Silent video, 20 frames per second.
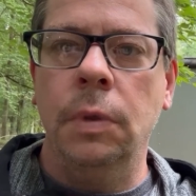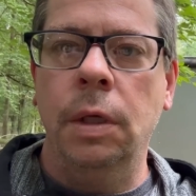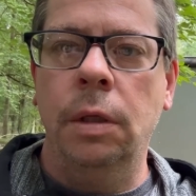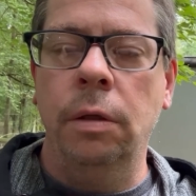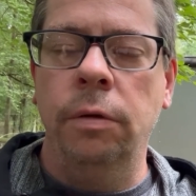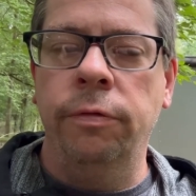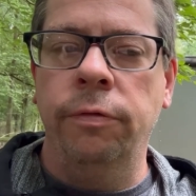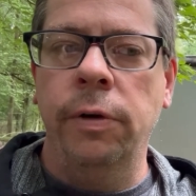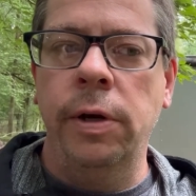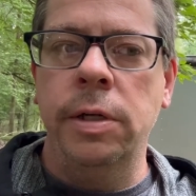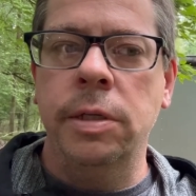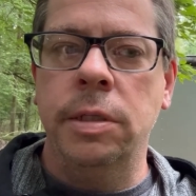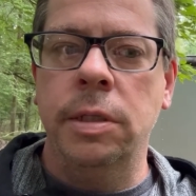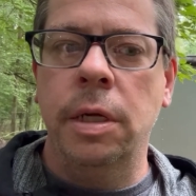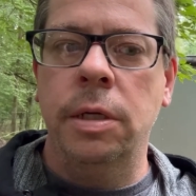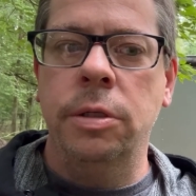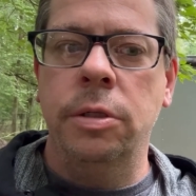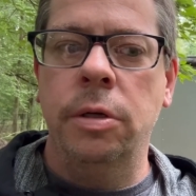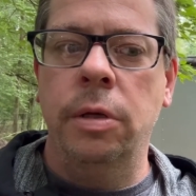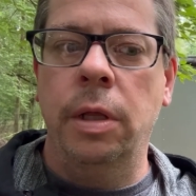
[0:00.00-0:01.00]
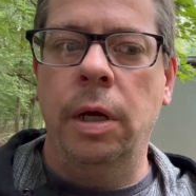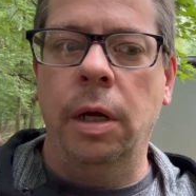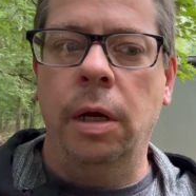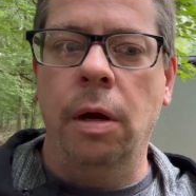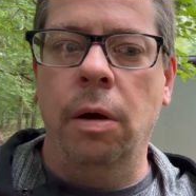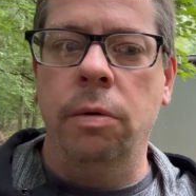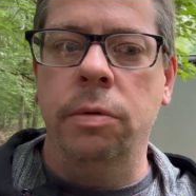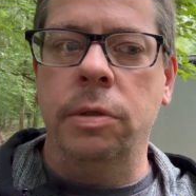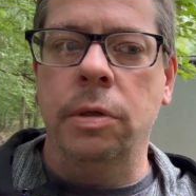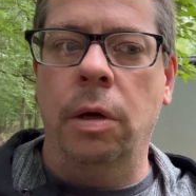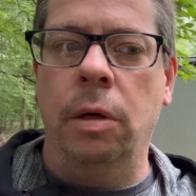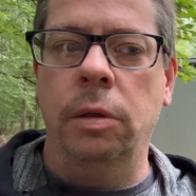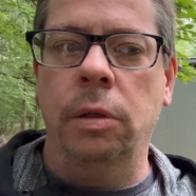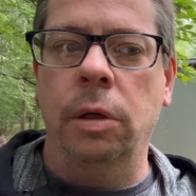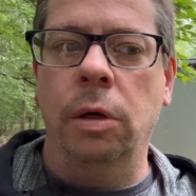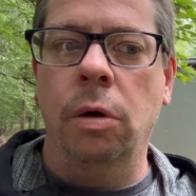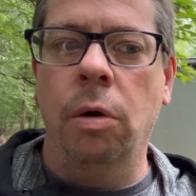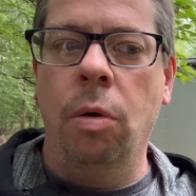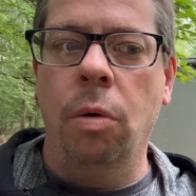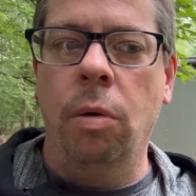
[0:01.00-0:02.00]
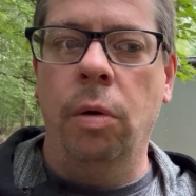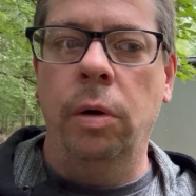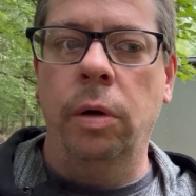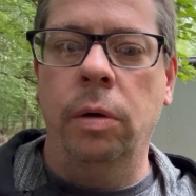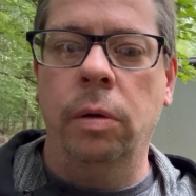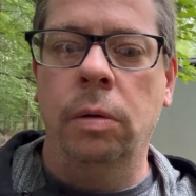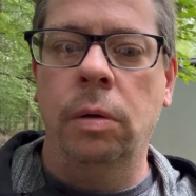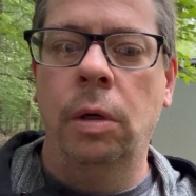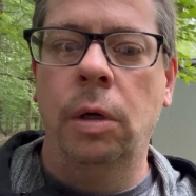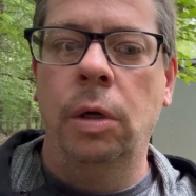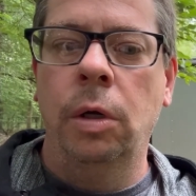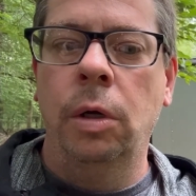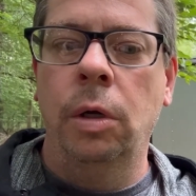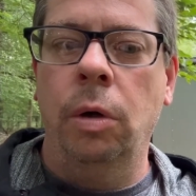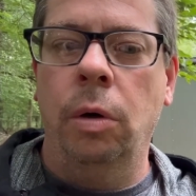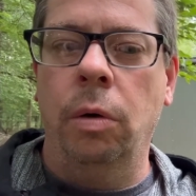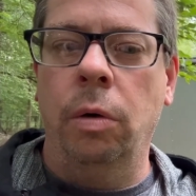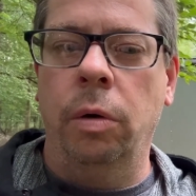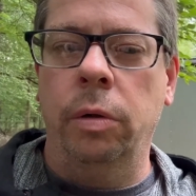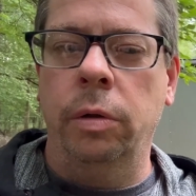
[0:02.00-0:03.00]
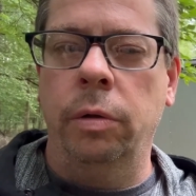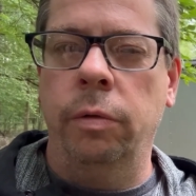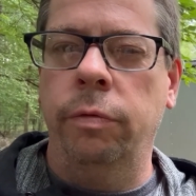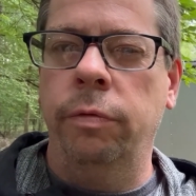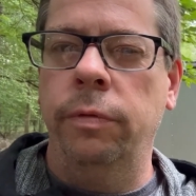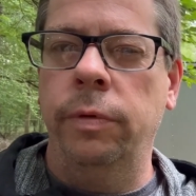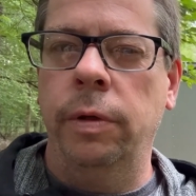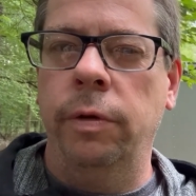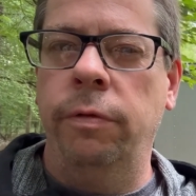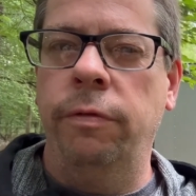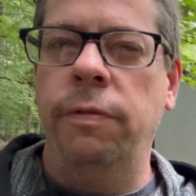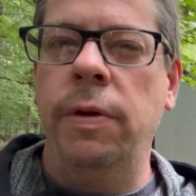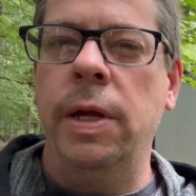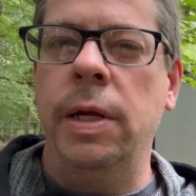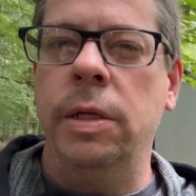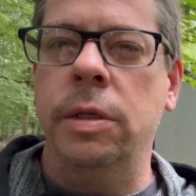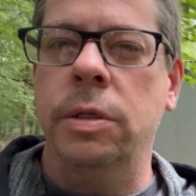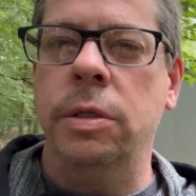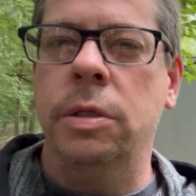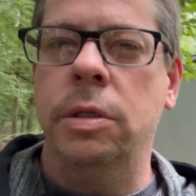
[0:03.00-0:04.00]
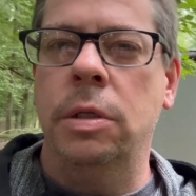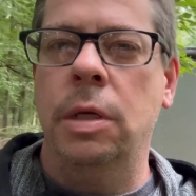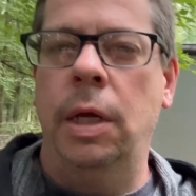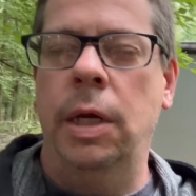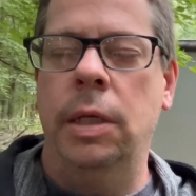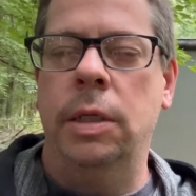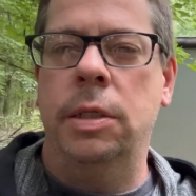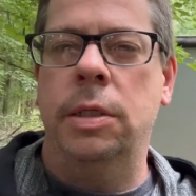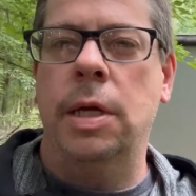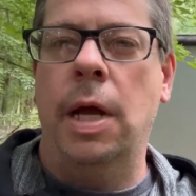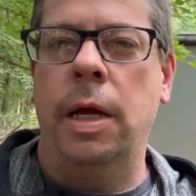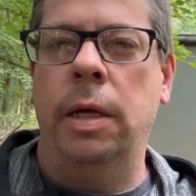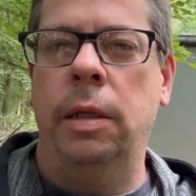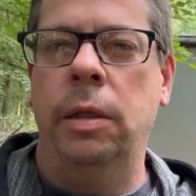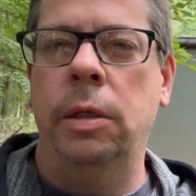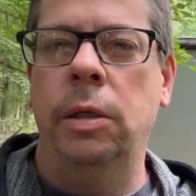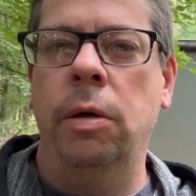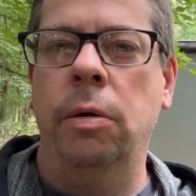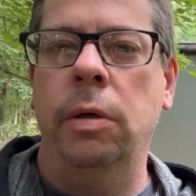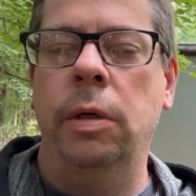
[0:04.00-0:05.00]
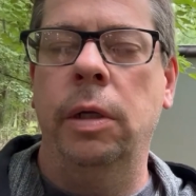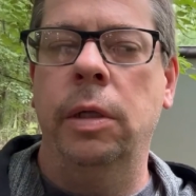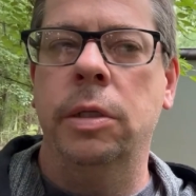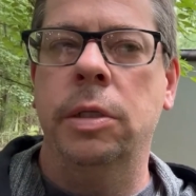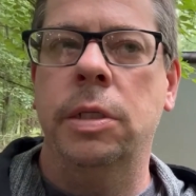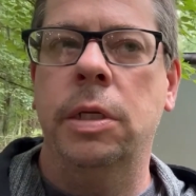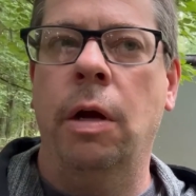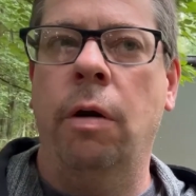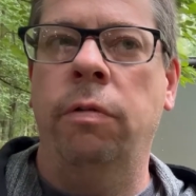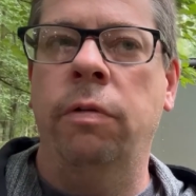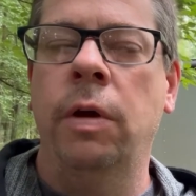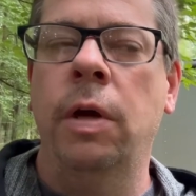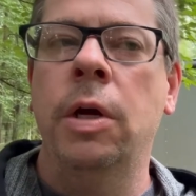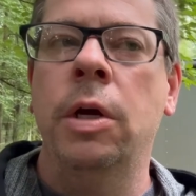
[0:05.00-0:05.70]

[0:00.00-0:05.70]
the coil or on the fins inside of the unit itself